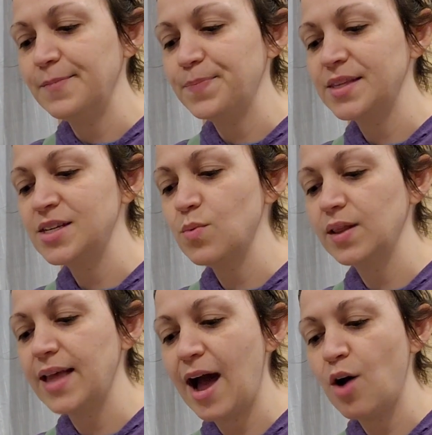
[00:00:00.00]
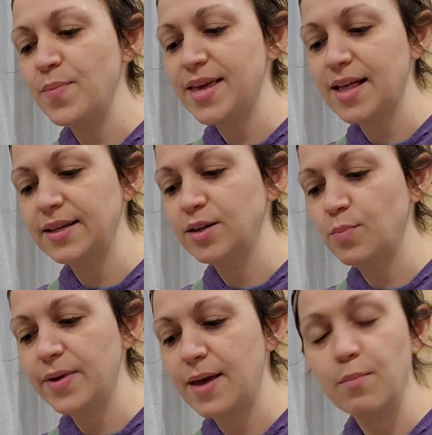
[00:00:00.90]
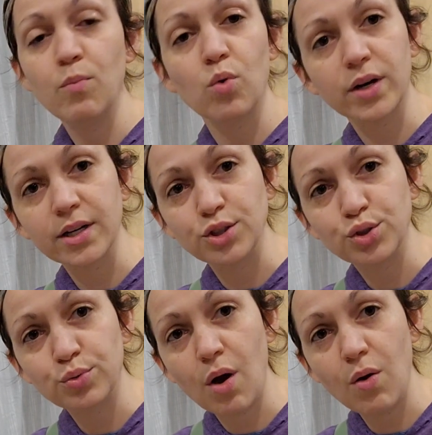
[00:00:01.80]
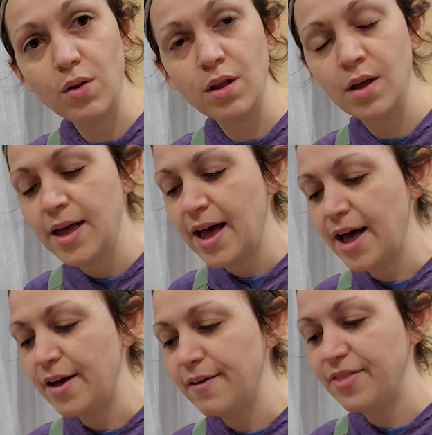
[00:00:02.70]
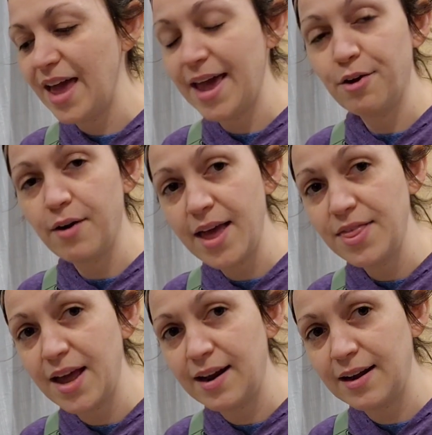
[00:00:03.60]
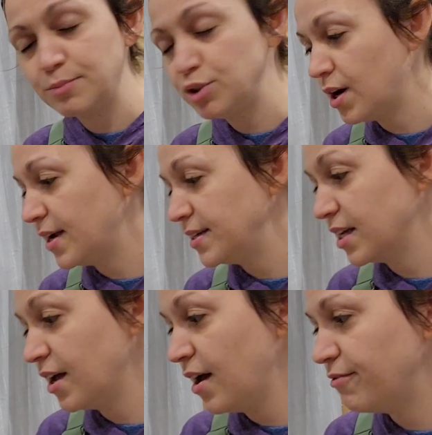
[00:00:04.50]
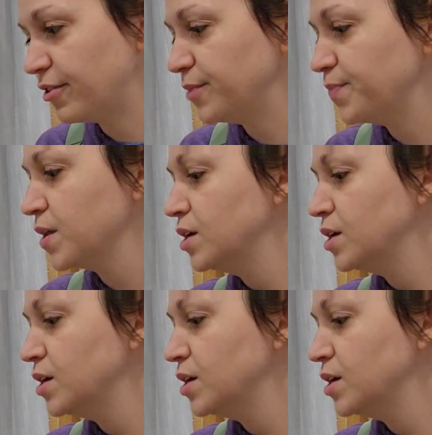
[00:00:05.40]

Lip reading: to allow me a little bit more control of the area that I'm trying to cover.